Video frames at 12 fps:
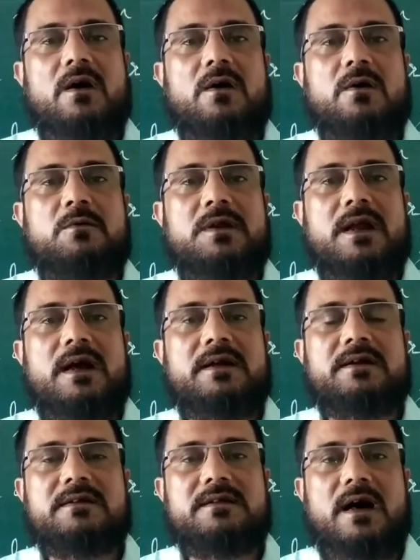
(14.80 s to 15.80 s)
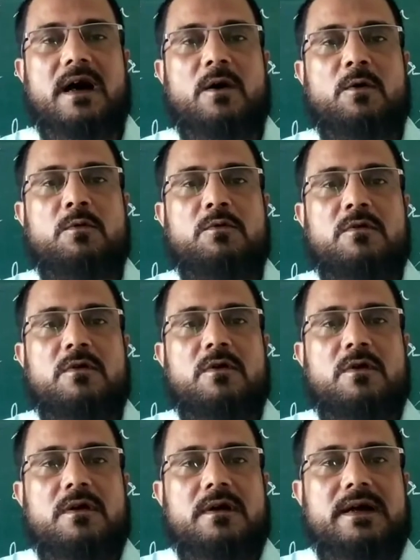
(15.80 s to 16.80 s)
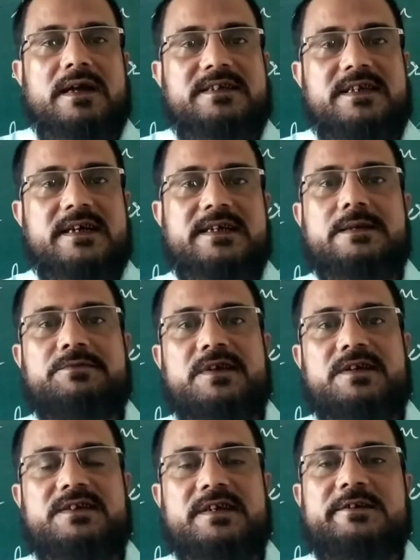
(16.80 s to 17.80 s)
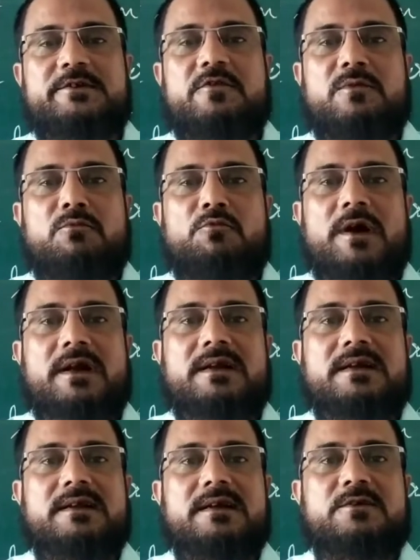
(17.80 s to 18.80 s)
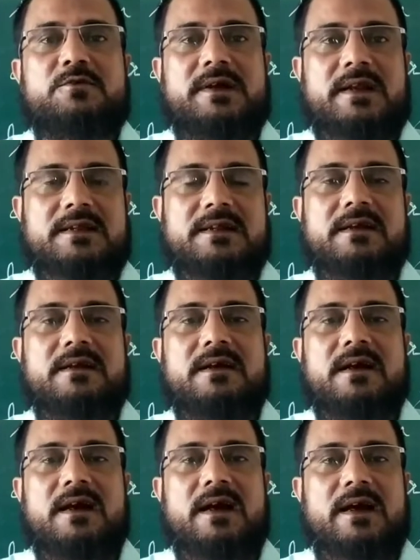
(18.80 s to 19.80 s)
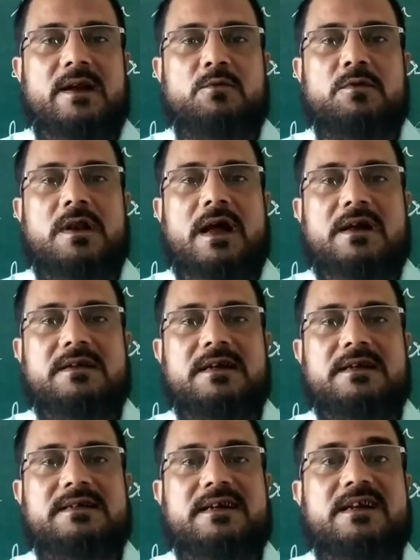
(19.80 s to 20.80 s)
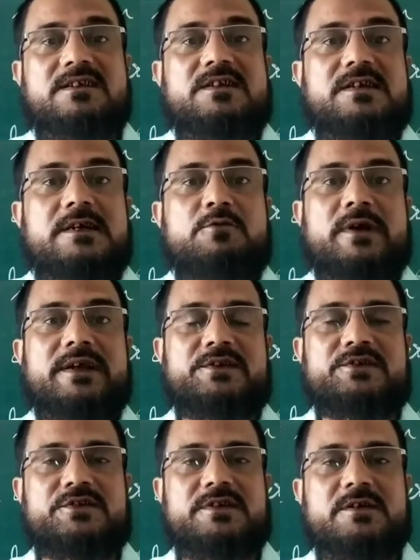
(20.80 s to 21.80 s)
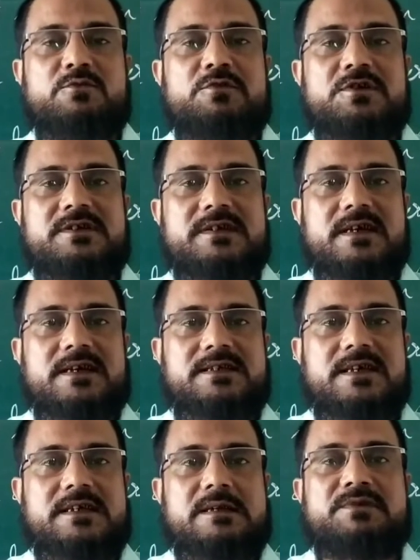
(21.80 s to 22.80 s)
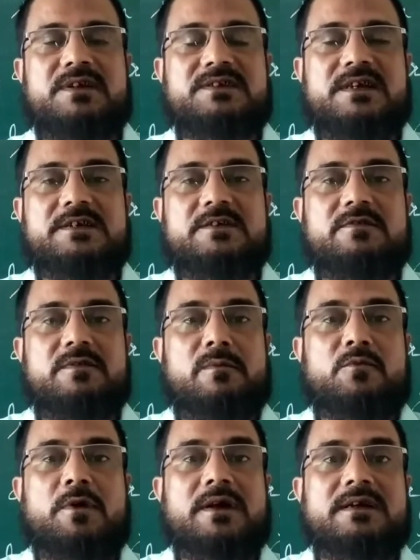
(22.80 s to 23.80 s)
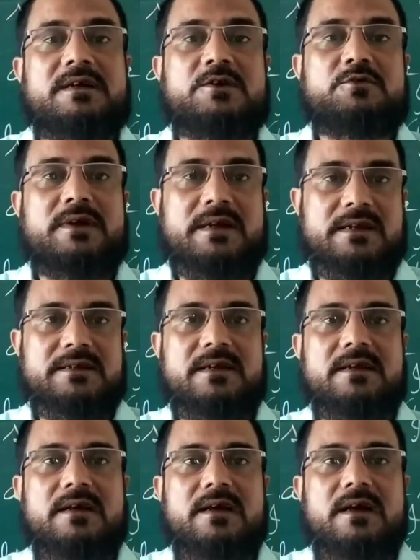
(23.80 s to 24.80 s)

we learned how adjectives are changed from one degree to another, and we learned that there are three ways in which adjectives are changed from one degree to another.